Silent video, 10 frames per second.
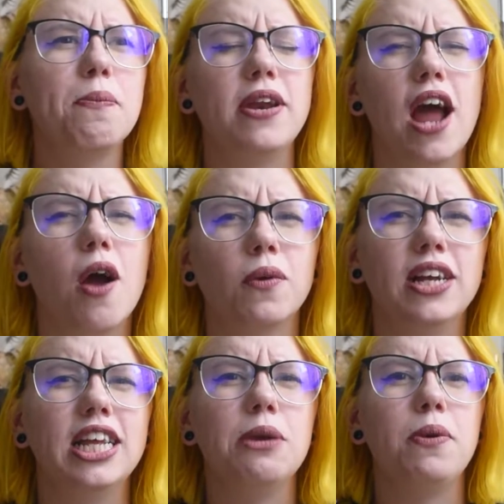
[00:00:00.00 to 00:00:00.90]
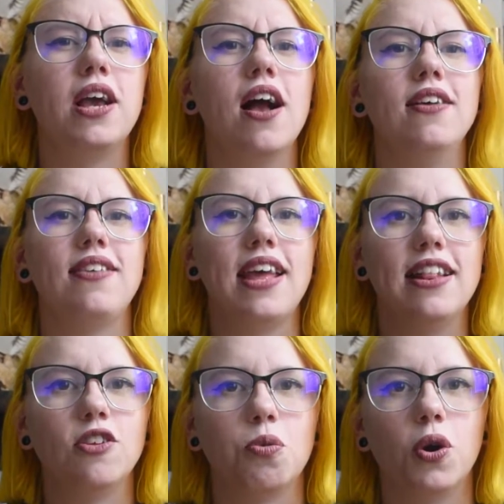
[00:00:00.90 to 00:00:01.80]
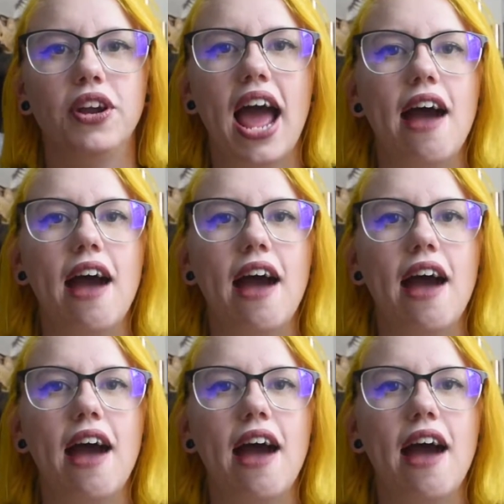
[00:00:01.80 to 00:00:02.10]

but not really, because in this world,